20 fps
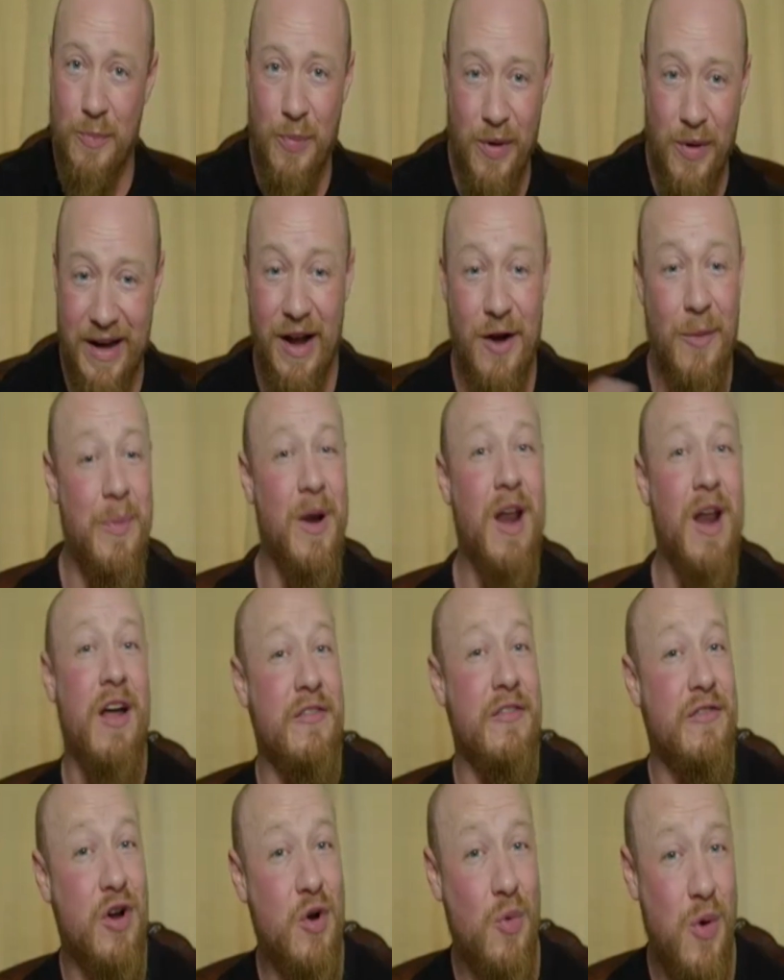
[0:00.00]
bringing up a lot
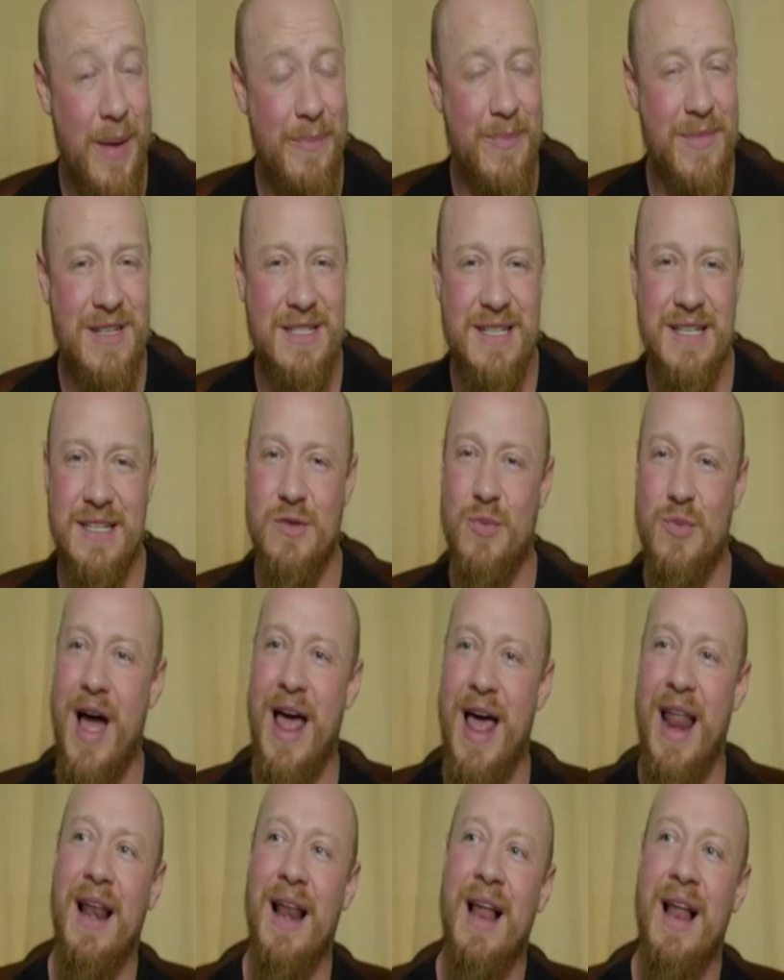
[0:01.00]
of equipment as
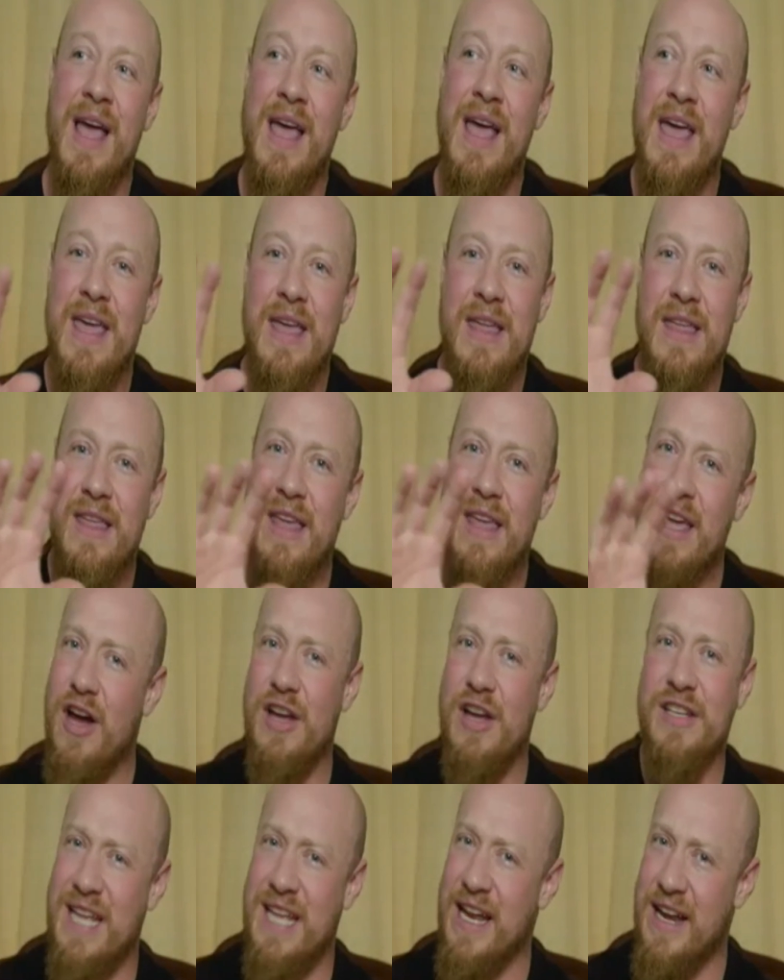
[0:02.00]
well. You
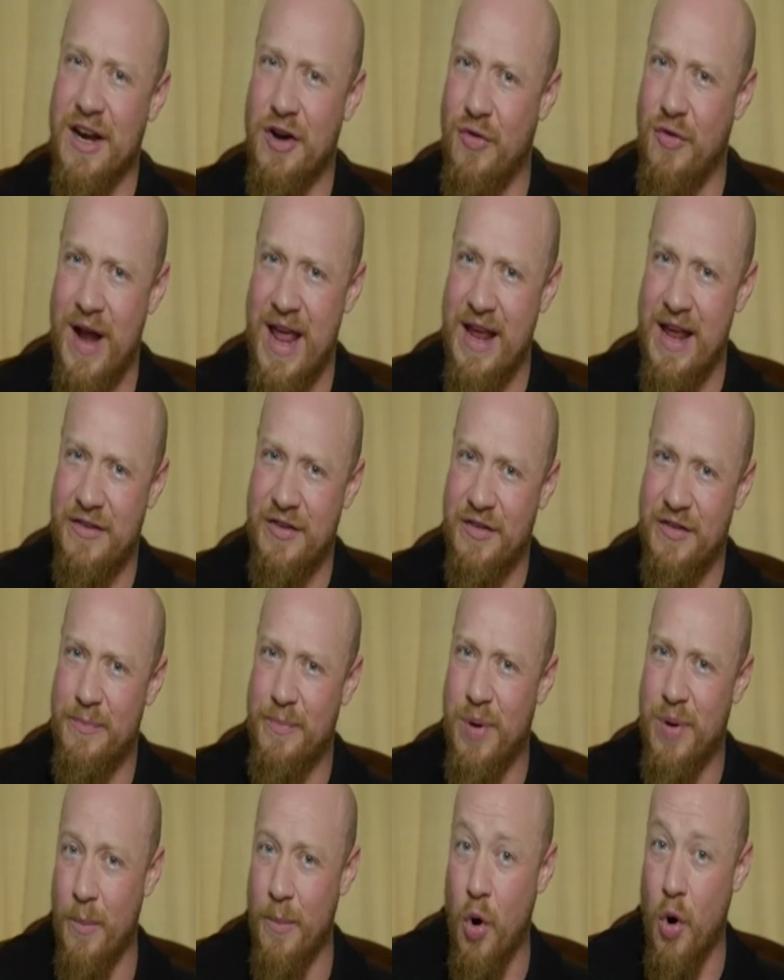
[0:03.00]
guys did a great
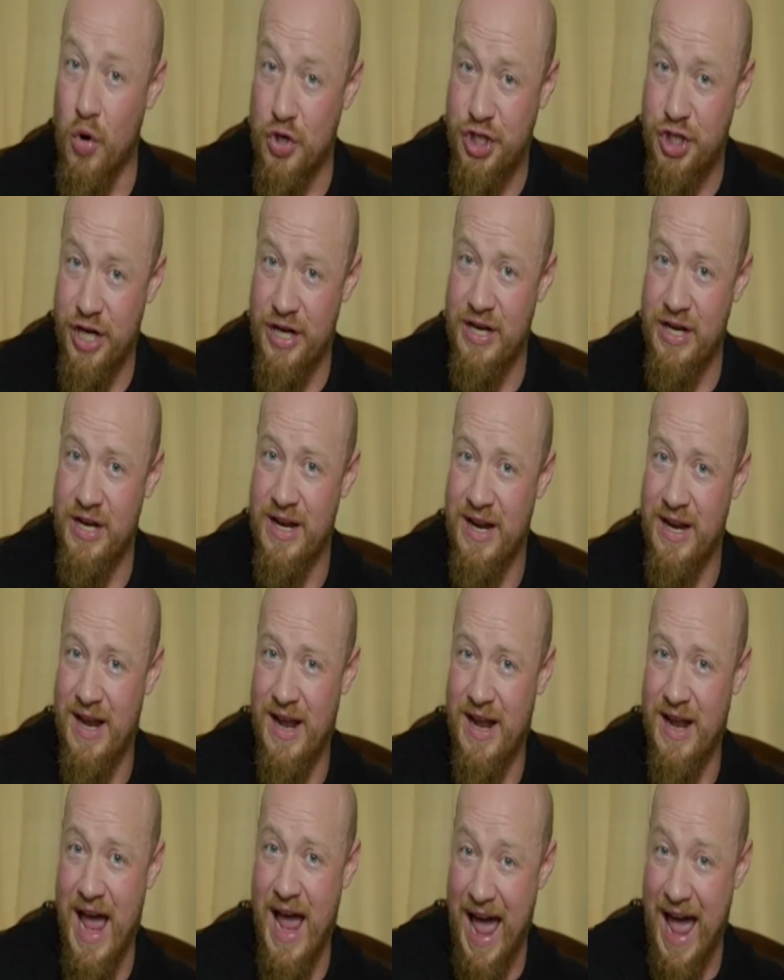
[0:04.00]
promotion
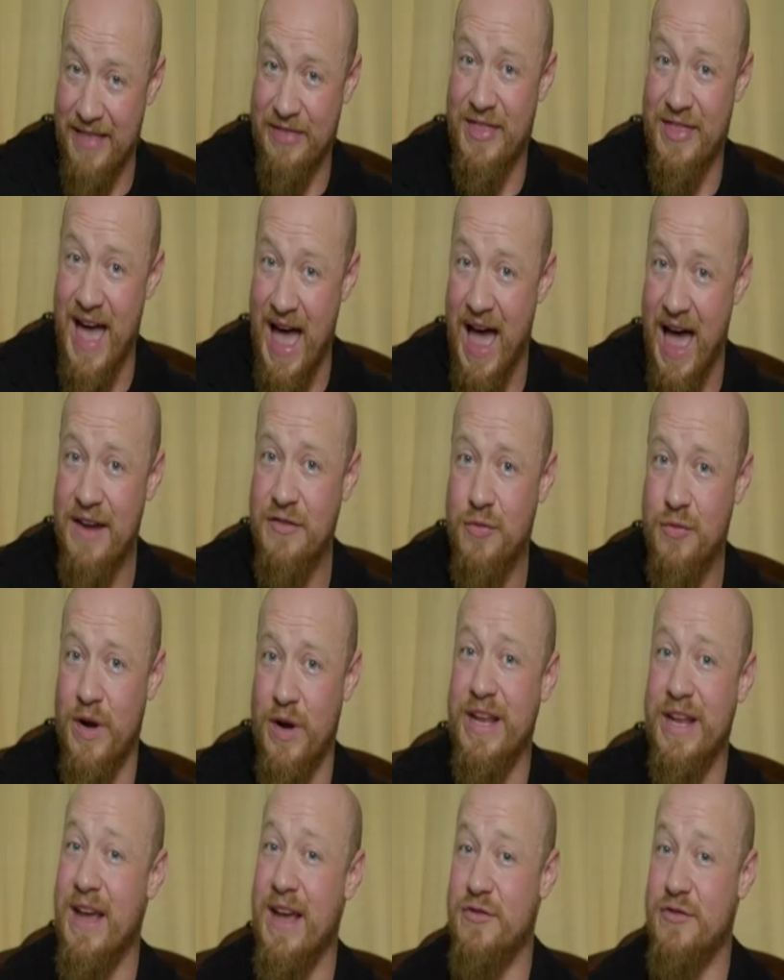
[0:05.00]
at that, where
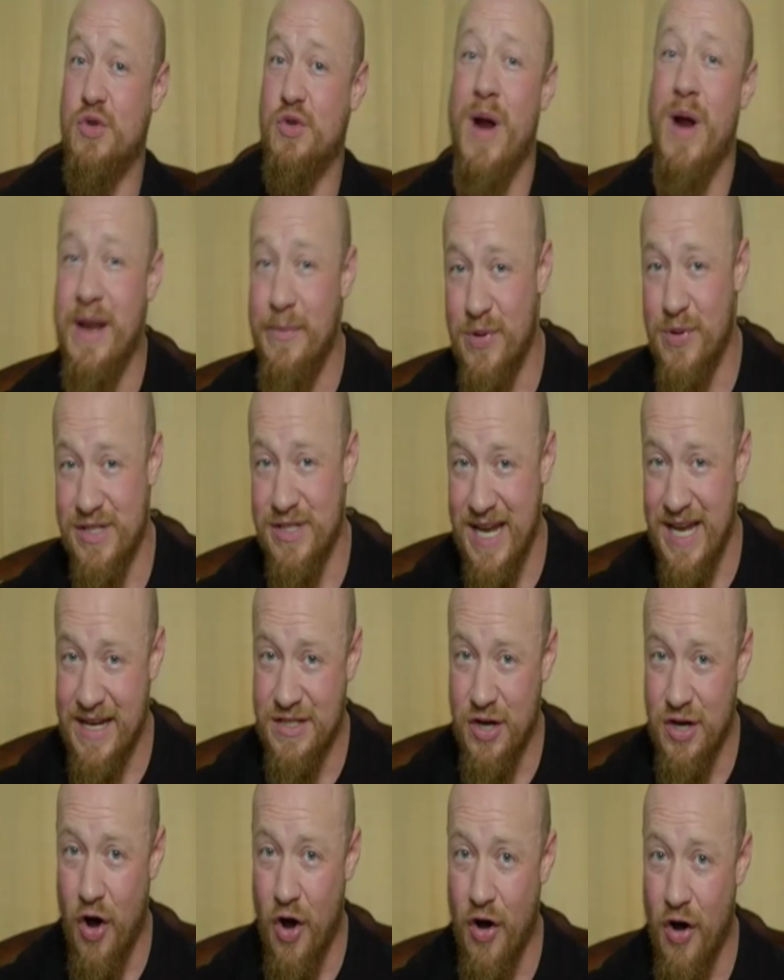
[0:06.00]
you gave
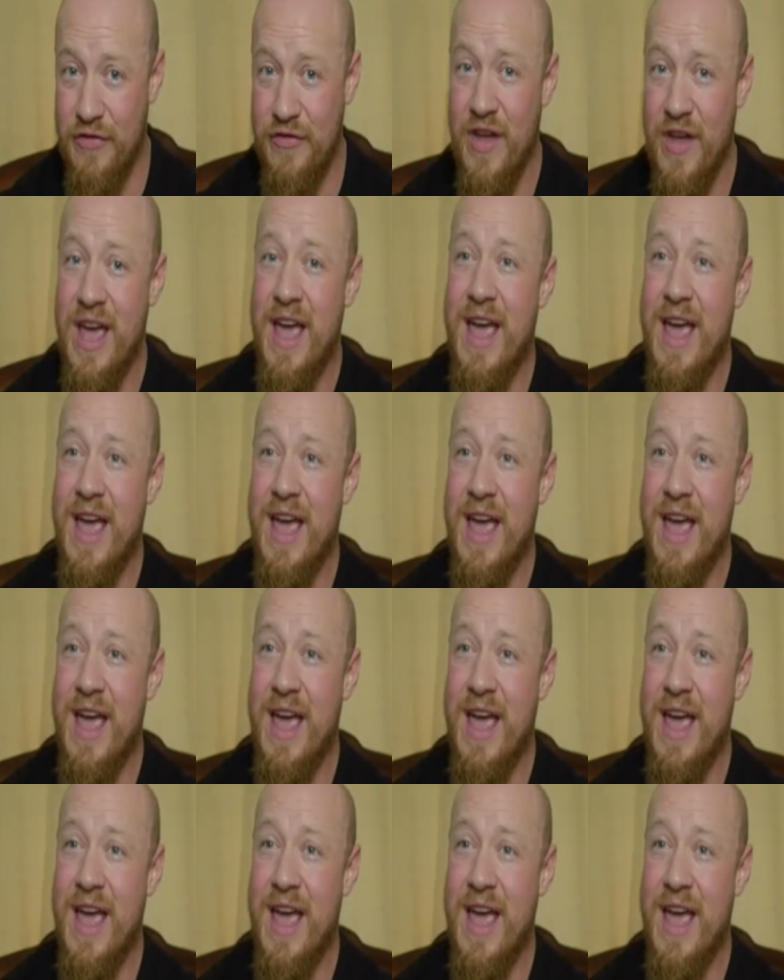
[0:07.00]
20% off.